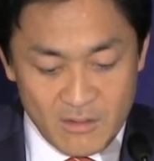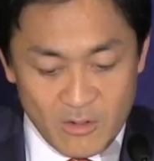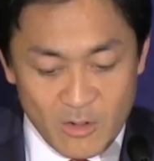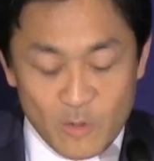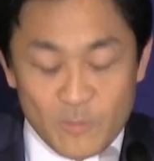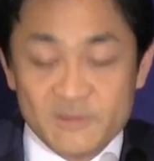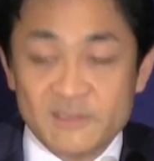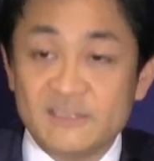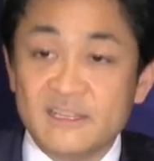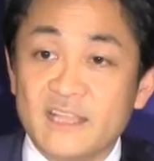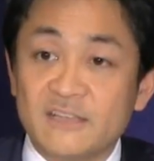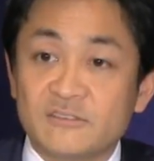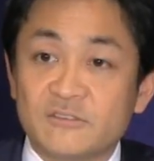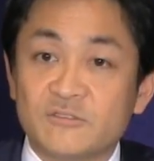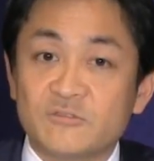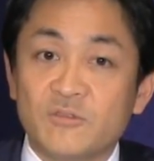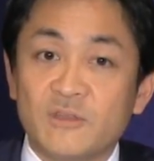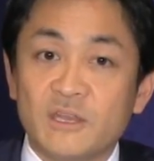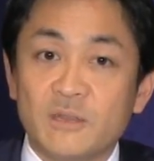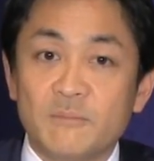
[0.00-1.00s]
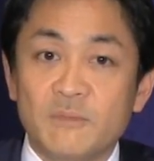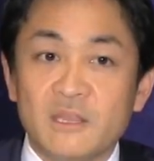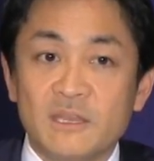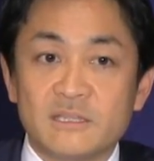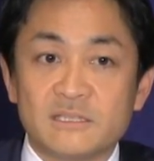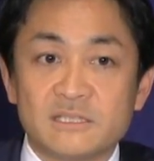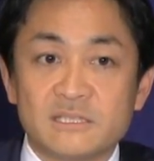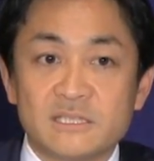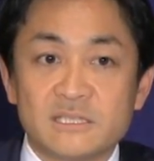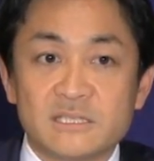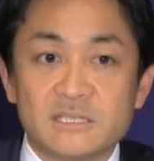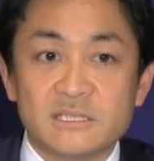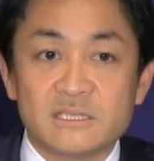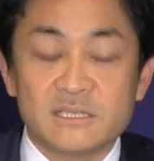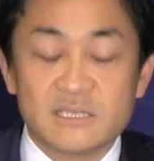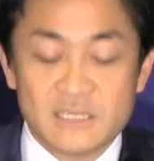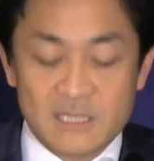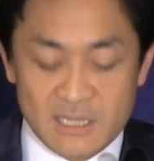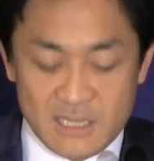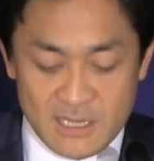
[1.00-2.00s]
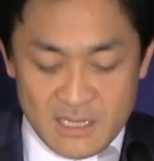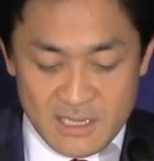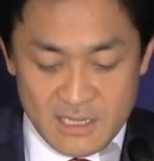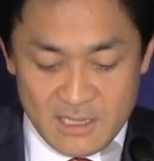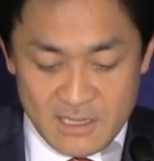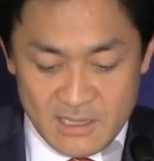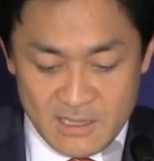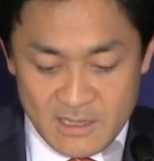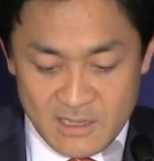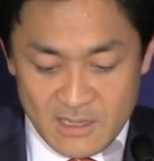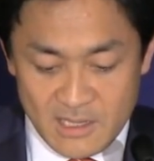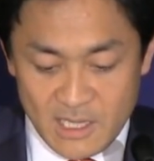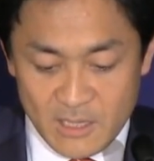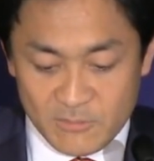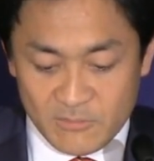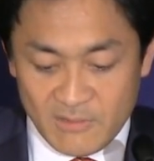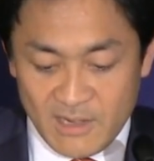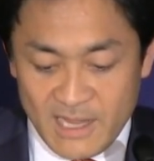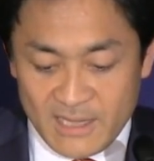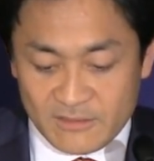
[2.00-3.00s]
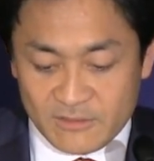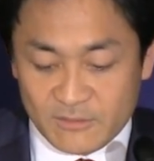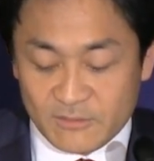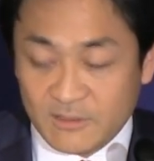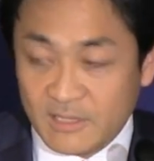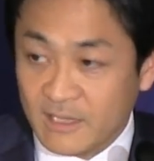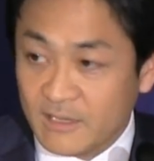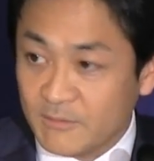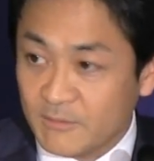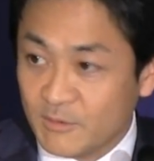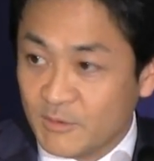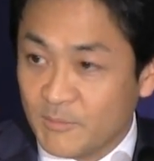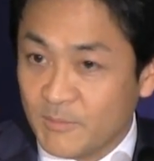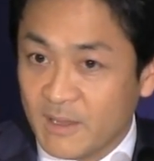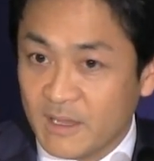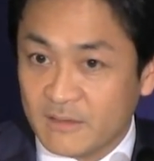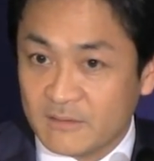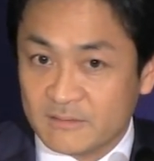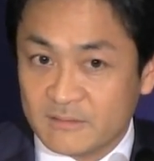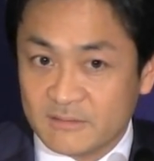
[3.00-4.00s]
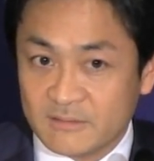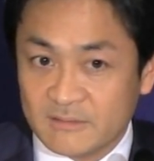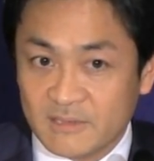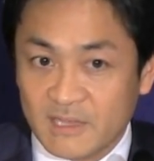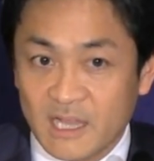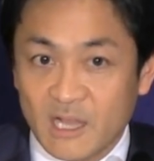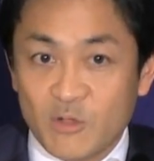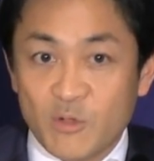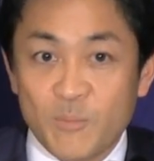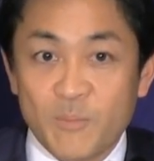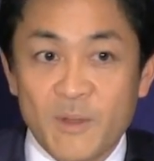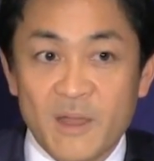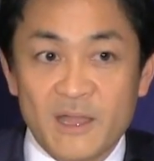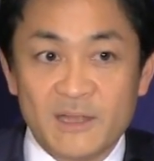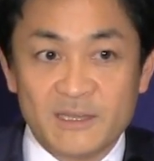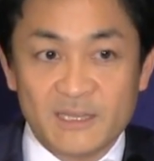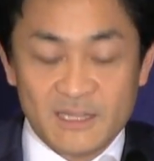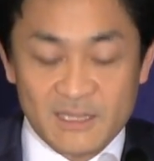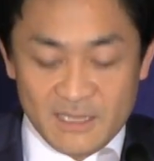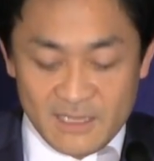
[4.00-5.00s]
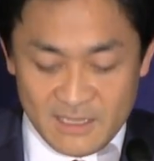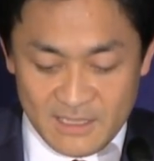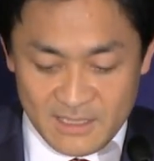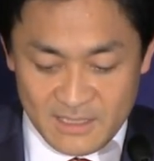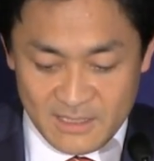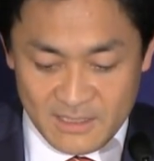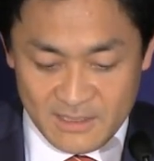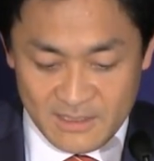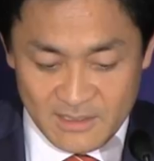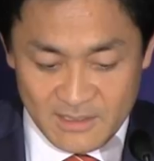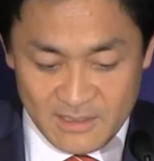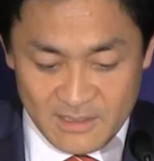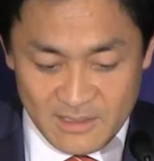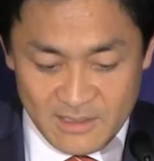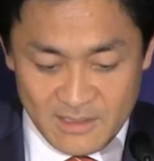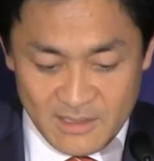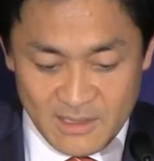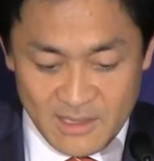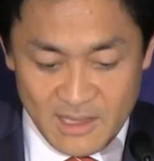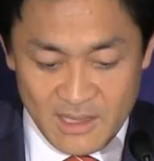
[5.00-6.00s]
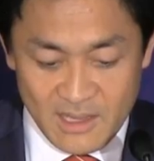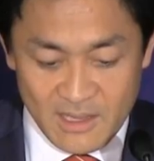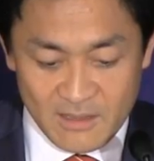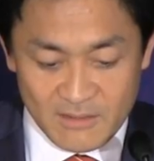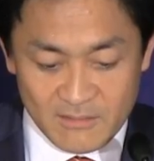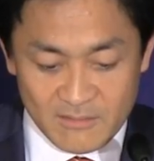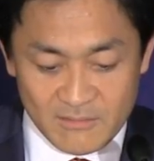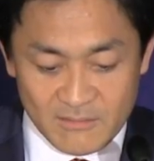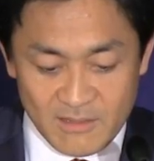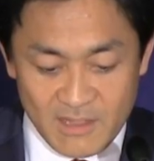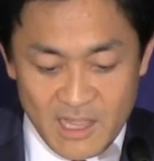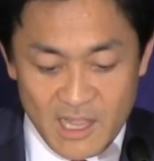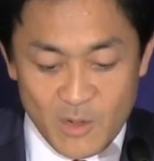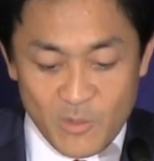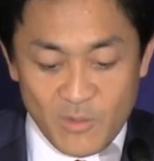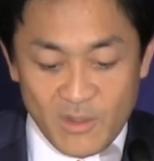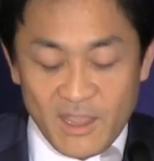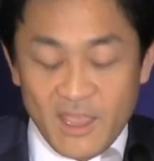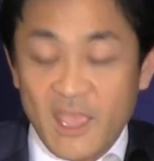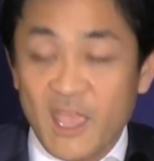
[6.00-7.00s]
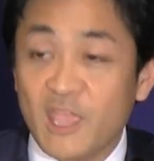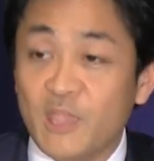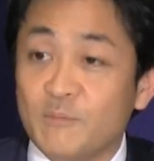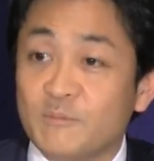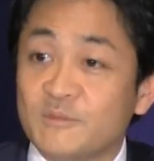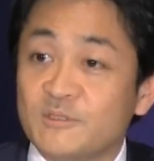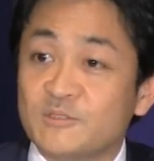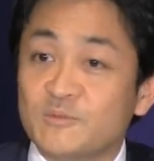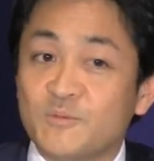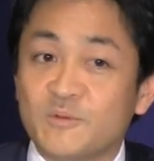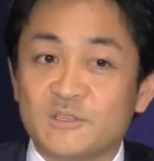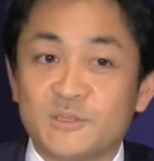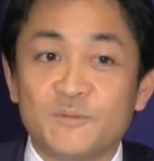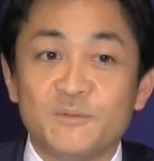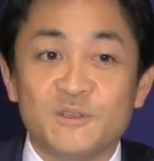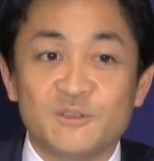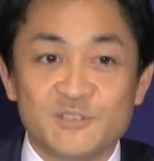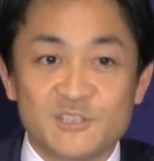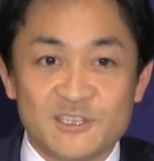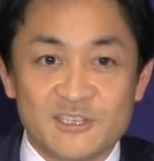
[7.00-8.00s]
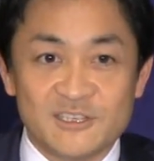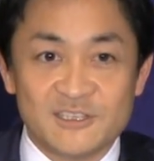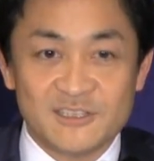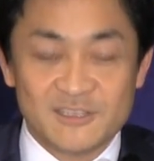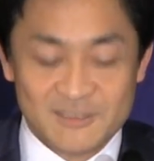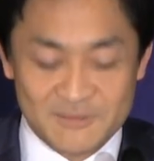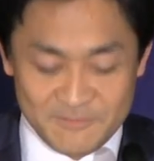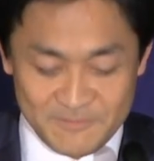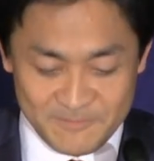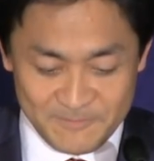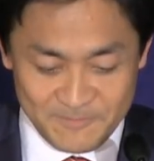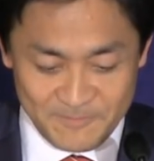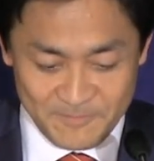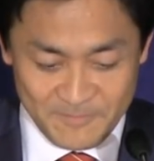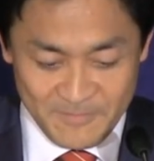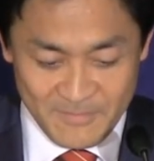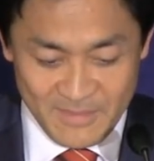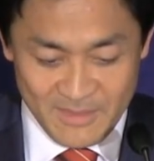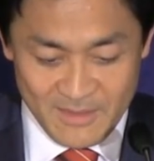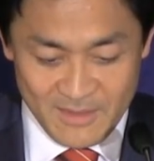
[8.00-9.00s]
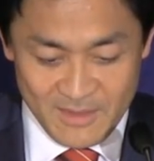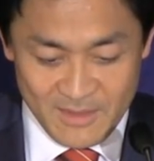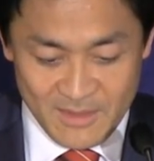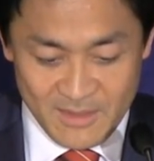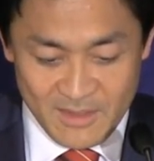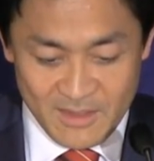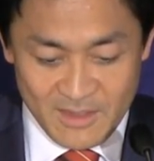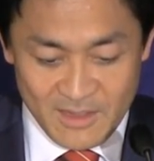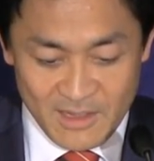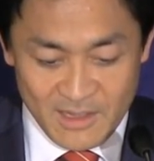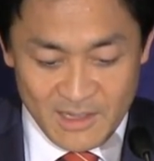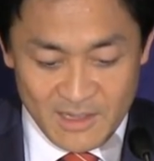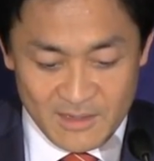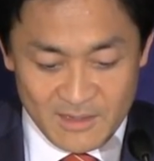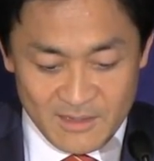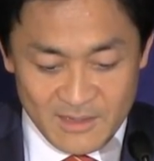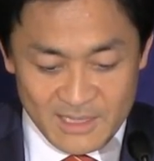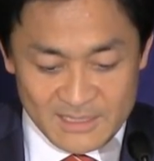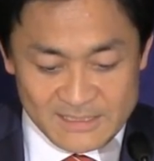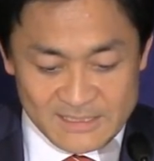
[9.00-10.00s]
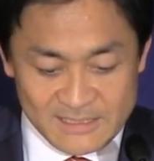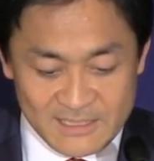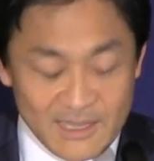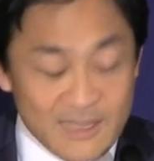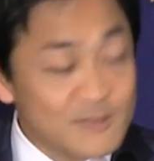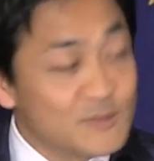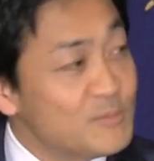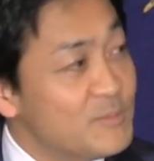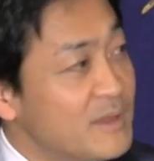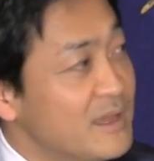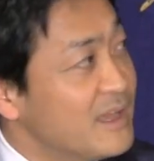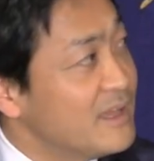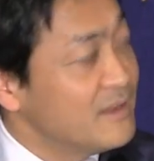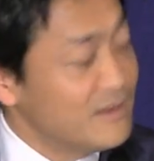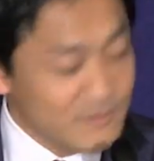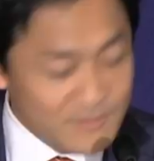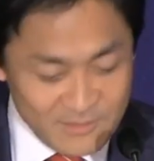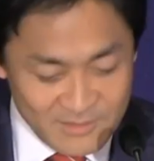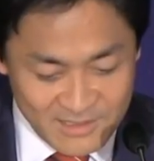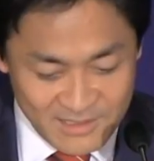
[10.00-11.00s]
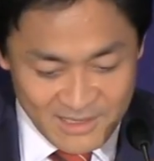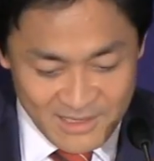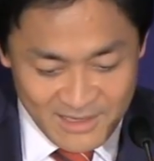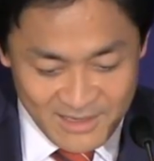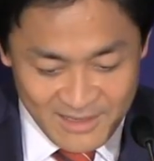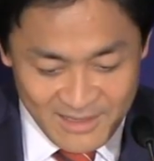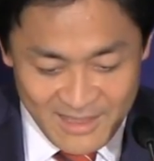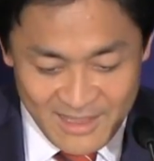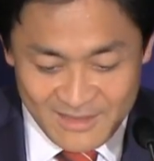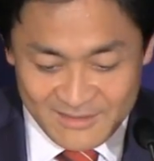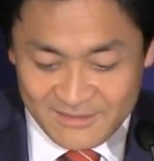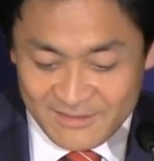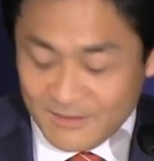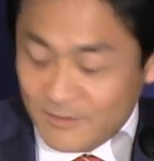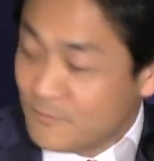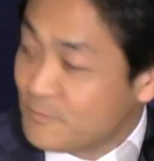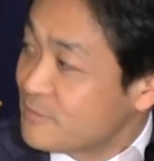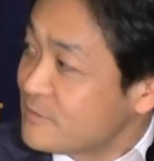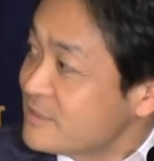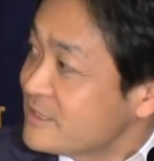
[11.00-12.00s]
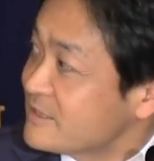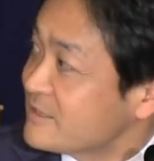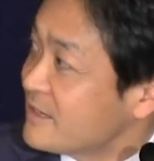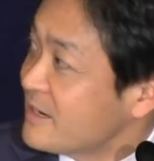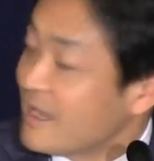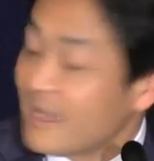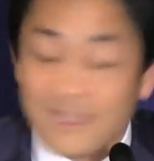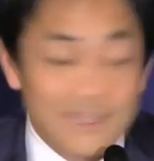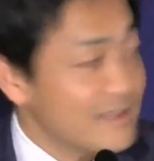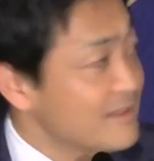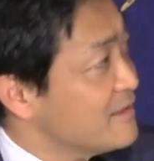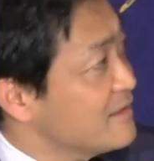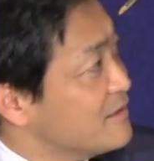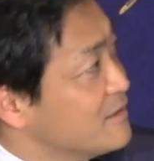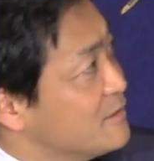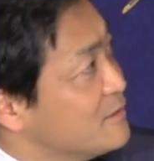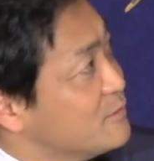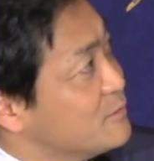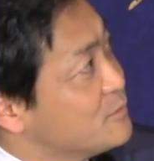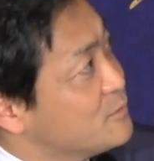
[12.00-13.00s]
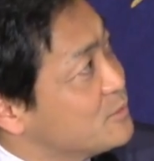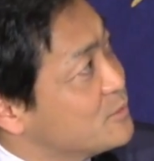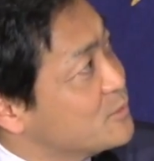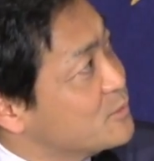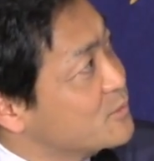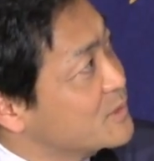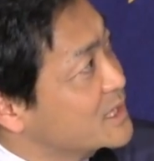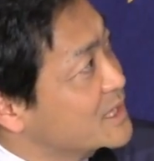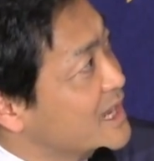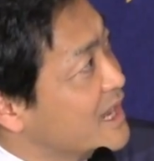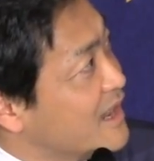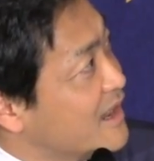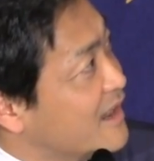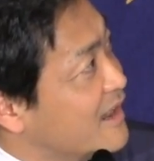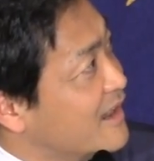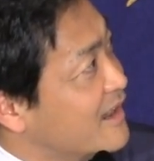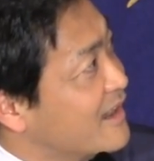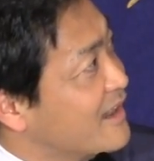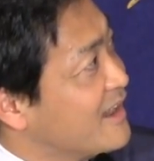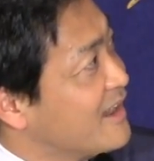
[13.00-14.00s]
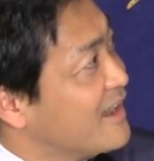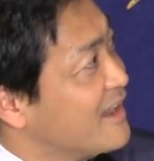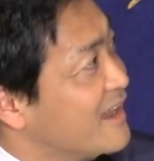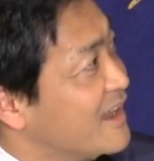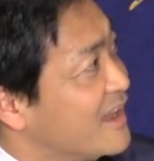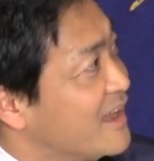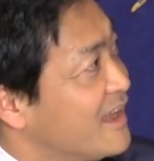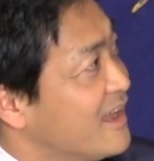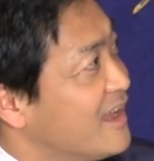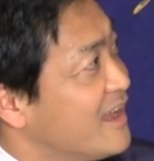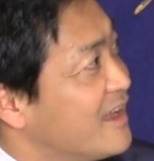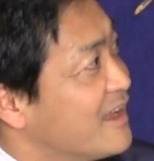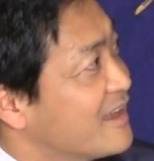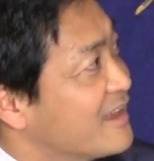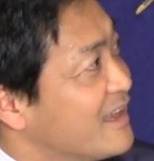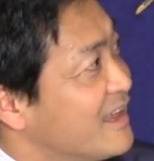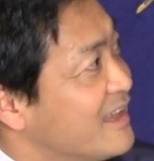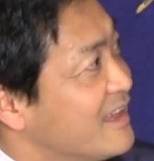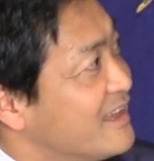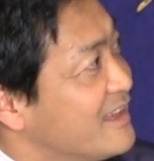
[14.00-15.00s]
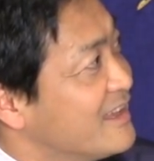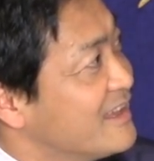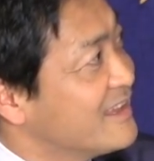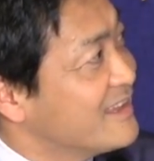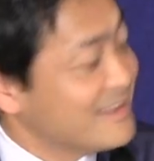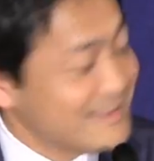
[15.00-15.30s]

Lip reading: over the next 20 minutes, I would like to tell you about our party and our aims for the future. Let's start by looking at the first slide, who we are. Okay.